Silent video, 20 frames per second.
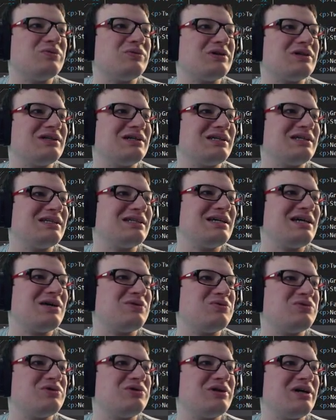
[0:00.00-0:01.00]
Clicking
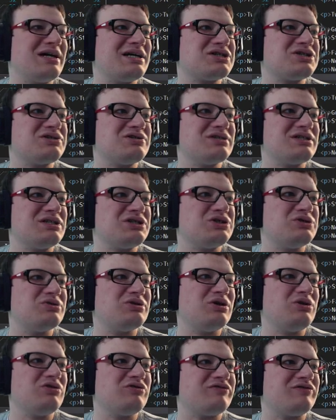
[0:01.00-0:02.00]
that will actually get you
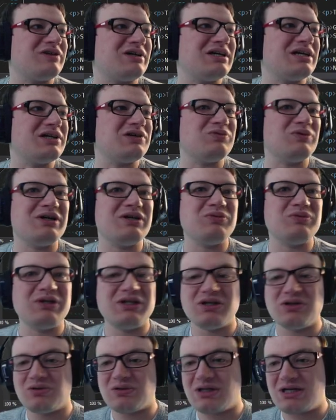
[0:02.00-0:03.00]
notified when we
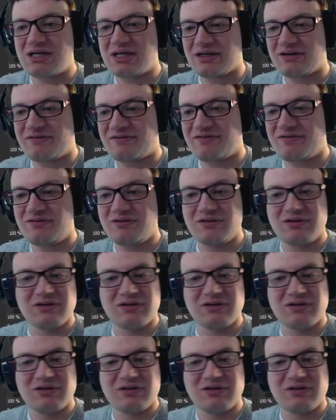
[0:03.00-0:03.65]
go live,